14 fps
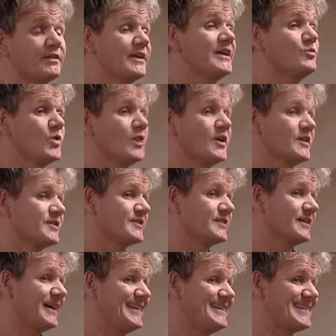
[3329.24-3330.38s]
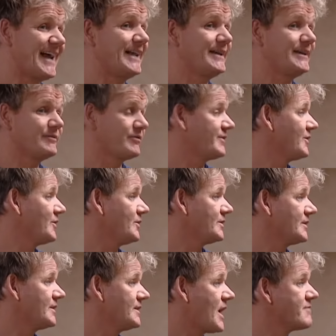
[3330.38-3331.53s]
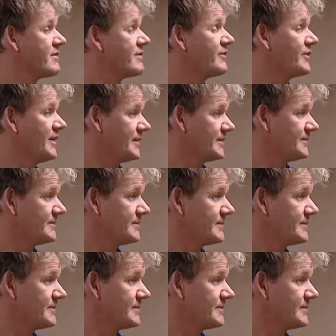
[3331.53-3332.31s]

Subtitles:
the worst Italian food I've ever eaten.